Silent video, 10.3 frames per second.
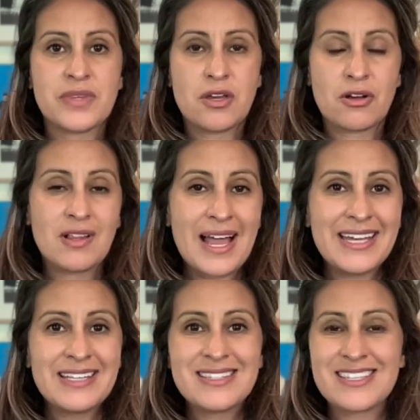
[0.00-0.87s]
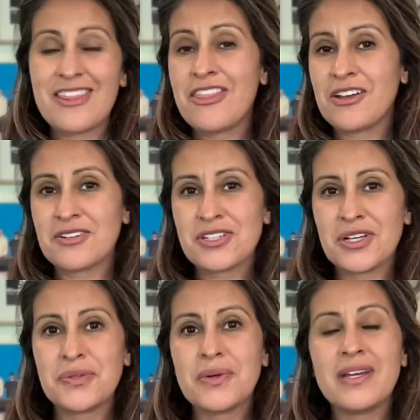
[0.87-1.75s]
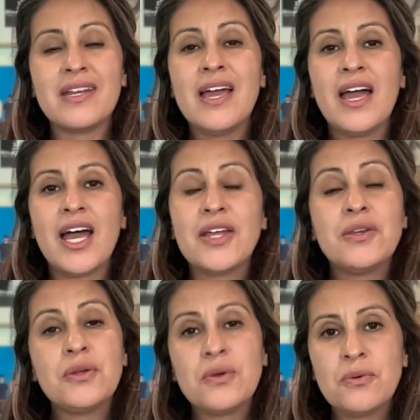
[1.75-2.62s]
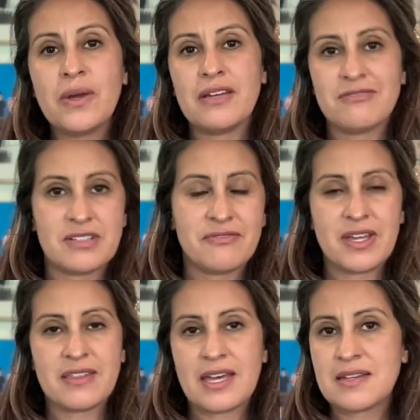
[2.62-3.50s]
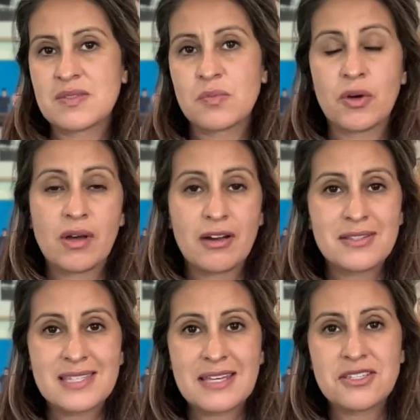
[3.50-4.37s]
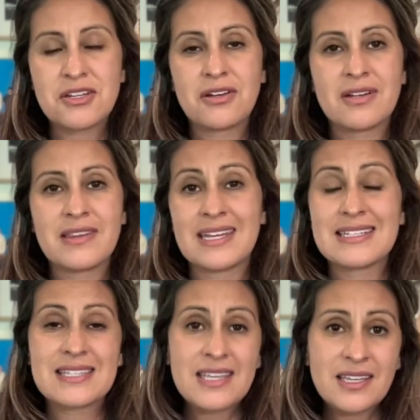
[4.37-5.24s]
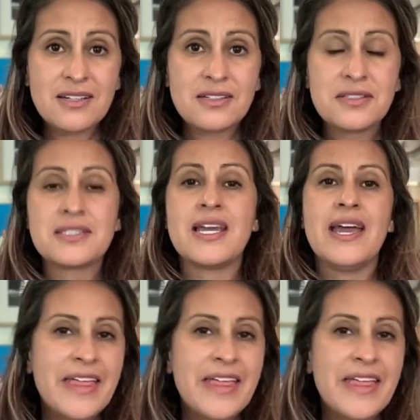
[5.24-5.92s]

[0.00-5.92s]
your clients and their children a new way of living that is more heart-centered, that is healed,